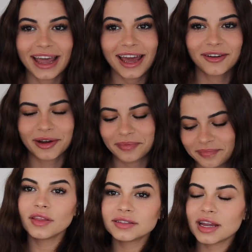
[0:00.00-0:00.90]
I don't know.
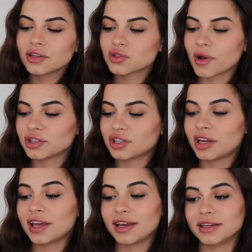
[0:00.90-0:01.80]
This next
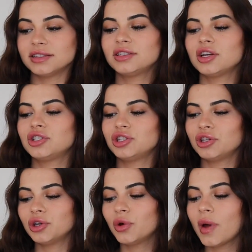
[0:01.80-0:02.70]
question is, do
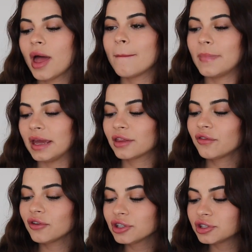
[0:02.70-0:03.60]
you make the
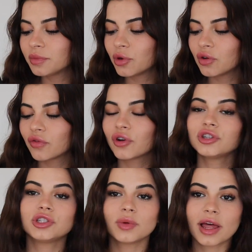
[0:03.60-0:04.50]
first move or
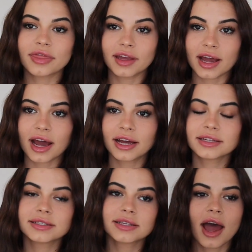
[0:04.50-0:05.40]
do you let the
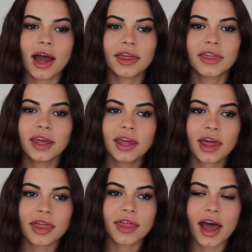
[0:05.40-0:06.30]
guys? I
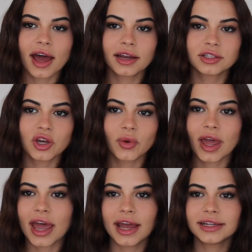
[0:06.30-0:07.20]
think that it's
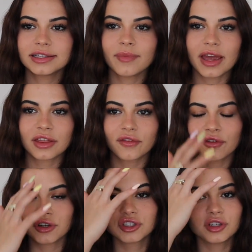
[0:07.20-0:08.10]
okay to make the
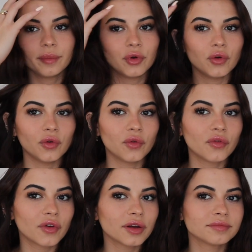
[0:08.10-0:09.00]
first
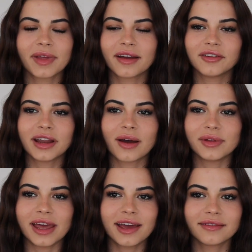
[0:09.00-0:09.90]
move every now
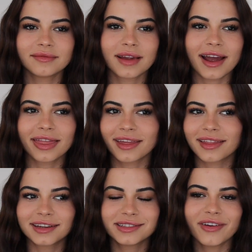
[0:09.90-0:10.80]
and then. I think
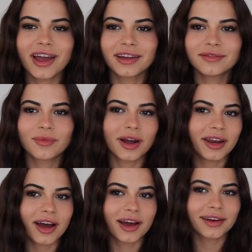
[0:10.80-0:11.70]
that it's fine. Why
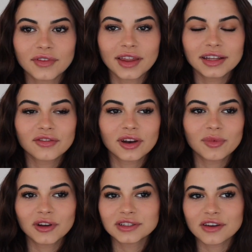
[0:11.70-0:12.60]
not? I think it's fun to
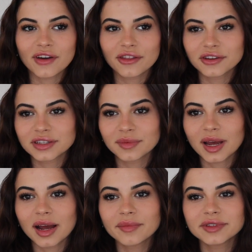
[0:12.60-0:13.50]
put yourself out there
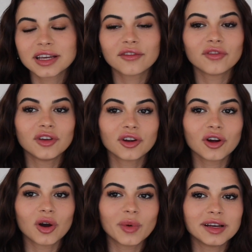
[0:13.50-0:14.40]
sometimes. If
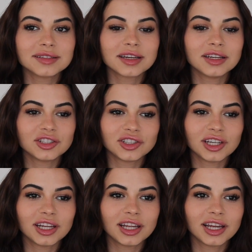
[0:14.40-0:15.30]
you're always
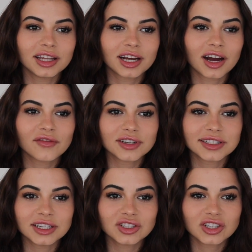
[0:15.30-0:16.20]
initiating the
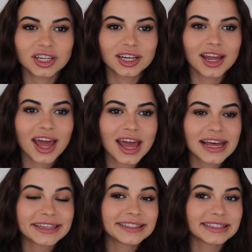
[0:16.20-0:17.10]
conversation,
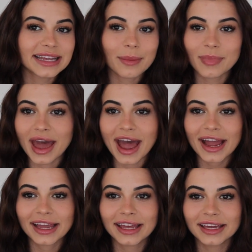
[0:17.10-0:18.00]
step
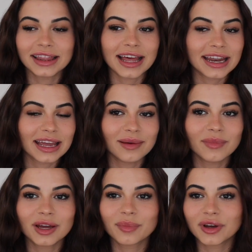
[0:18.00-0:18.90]
back, let
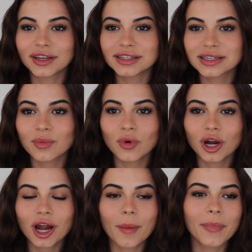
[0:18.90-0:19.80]
him put in some
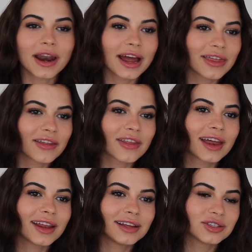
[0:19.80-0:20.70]
work, but I think
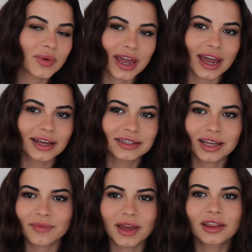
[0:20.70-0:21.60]
that it's okay to
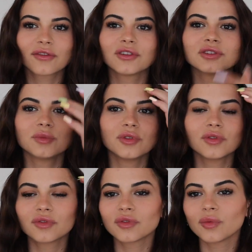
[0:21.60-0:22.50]
like make the first
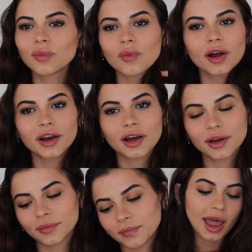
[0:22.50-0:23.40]
move. Why
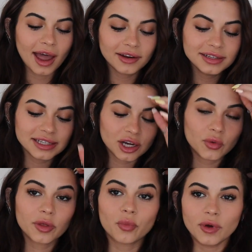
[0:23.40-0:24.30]
not? How to deal
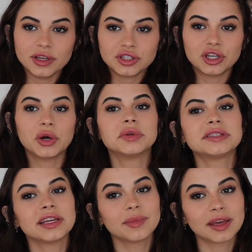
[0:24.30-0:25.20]
with boys
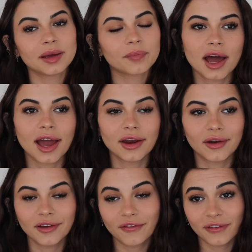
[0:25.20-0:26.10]
ghosting me. I know how
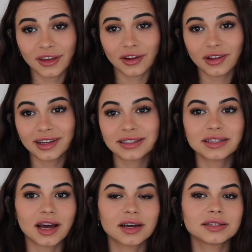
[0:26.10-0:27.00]
you feel. It
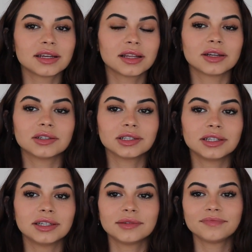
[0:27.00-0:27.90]
sucks. It
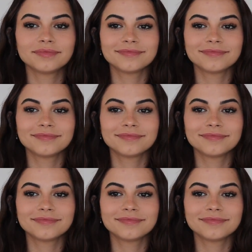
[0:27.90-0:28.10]
literally,